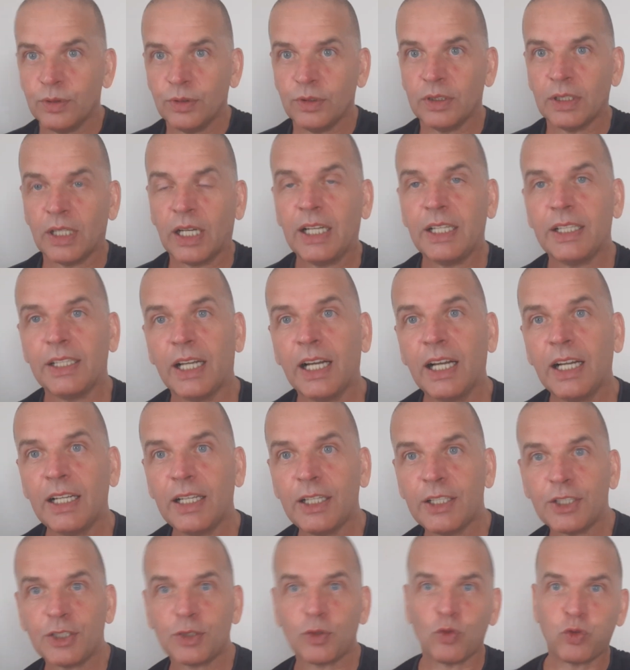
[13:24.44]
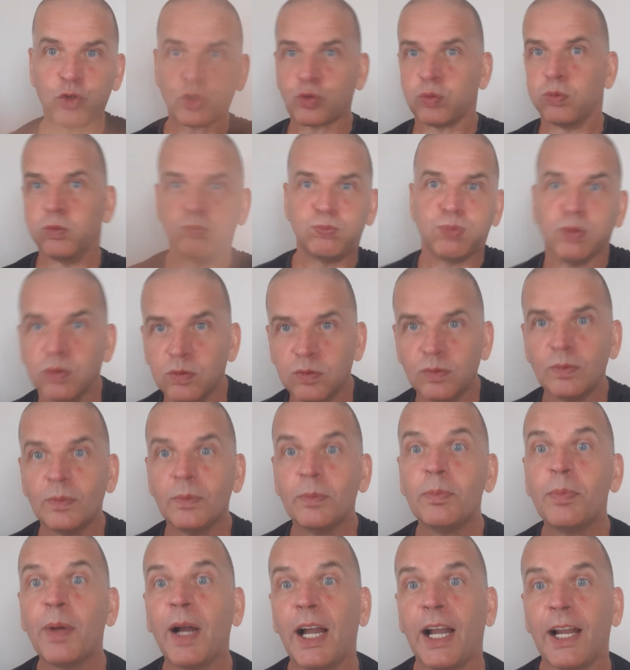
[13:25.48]
like that, it's
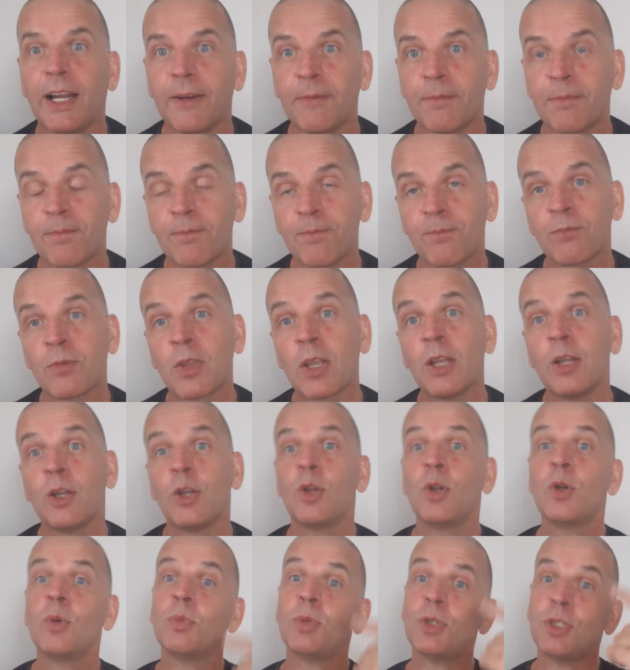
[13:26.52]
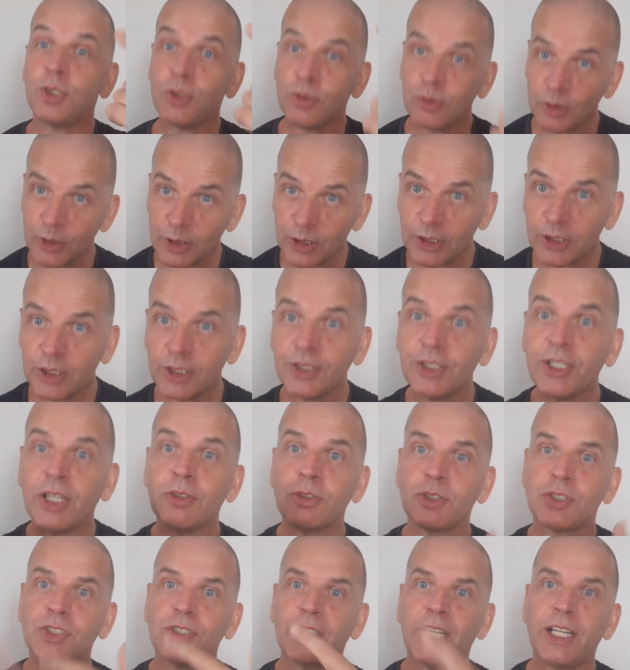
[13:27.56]
back. But you learn
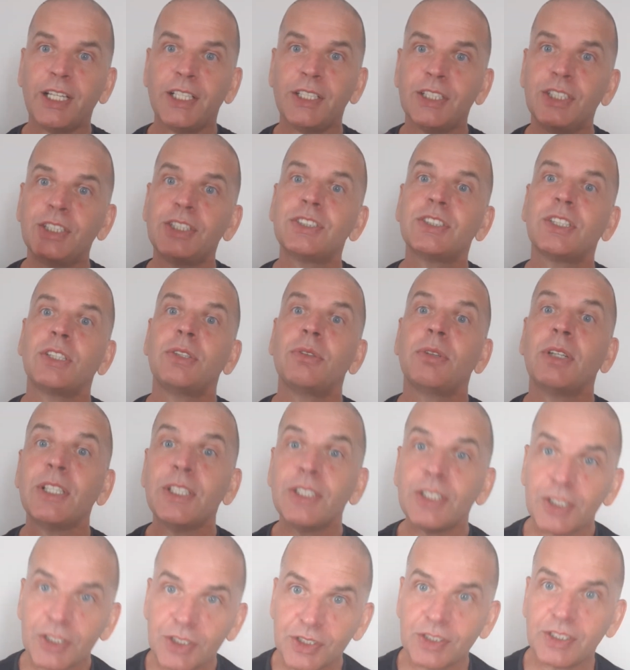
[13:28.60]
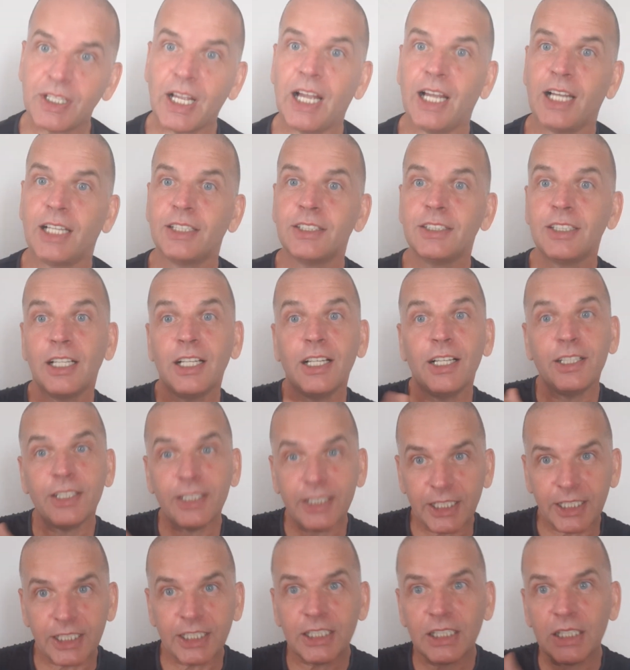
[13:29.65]
those stages so you understand
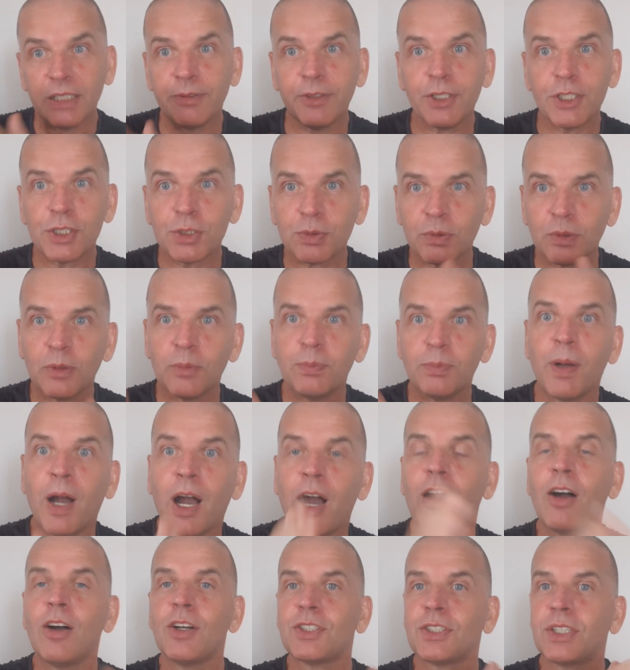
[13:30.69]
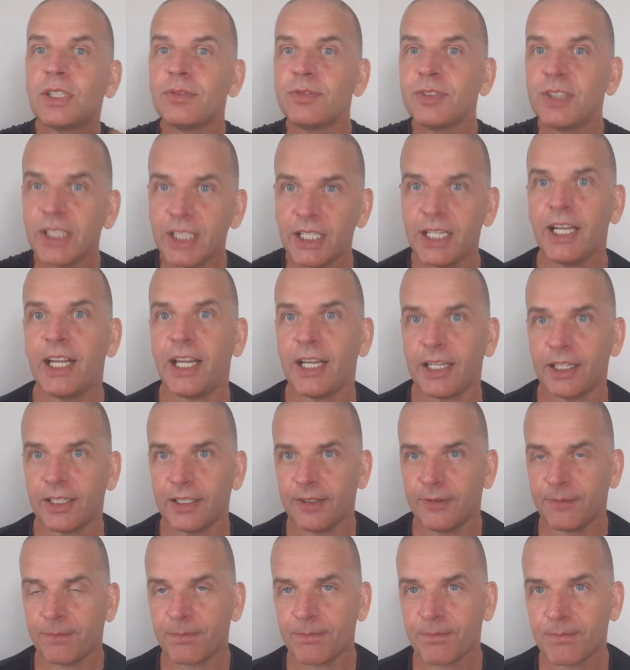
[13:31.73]
the individual parts of the kick.
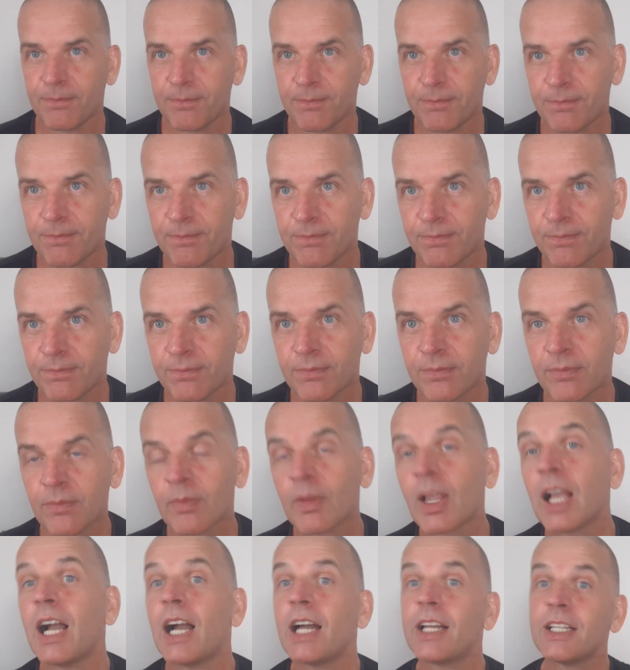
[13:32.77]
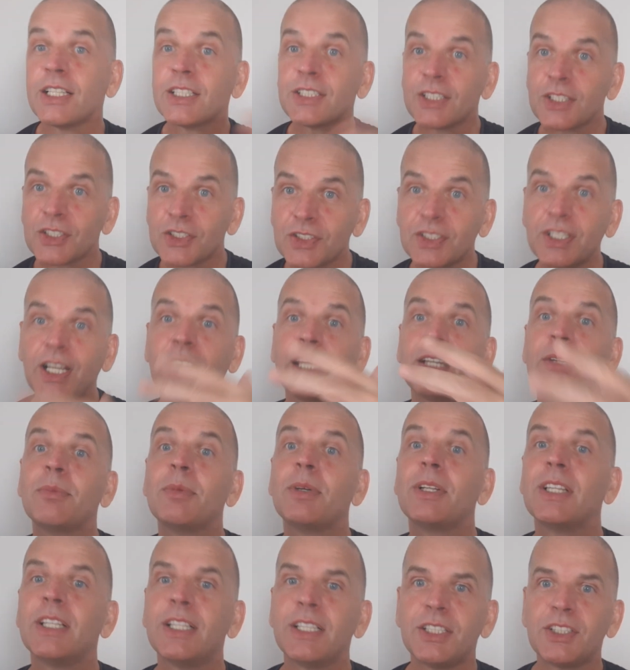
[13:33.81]
And it's the same
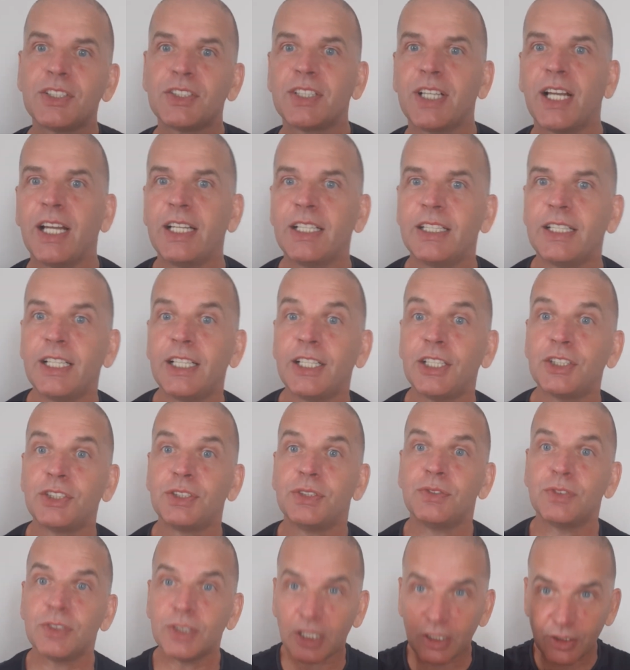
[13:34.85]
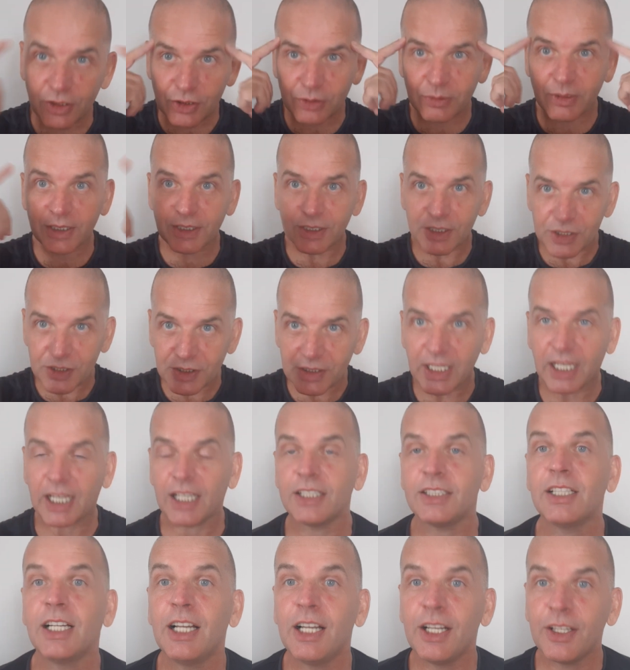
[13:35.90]
with these techniques. You've got to
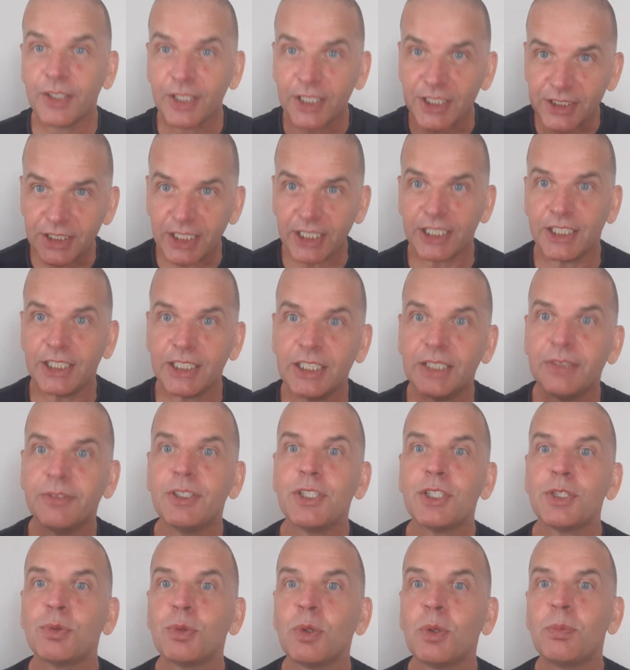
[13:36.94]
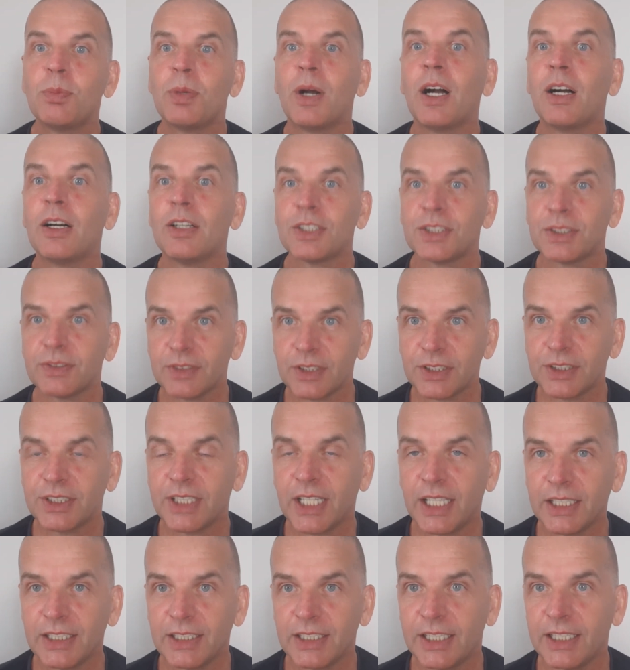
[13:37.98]
understand these individual parts of the
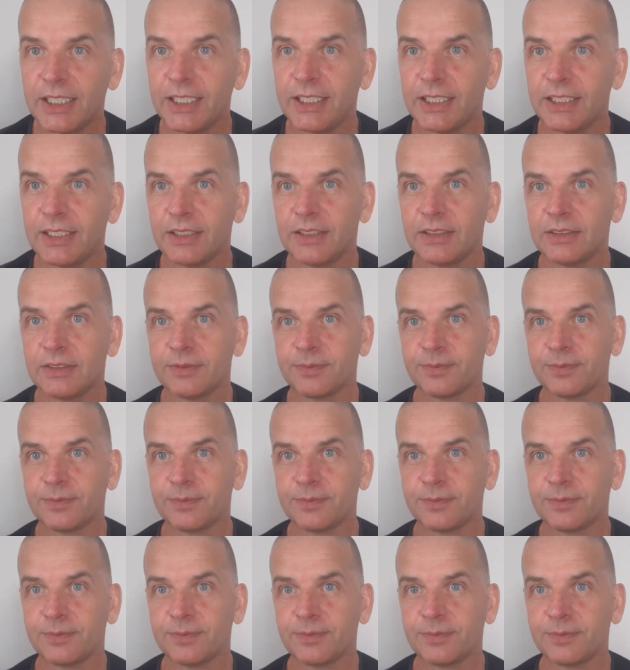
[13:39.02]
technique.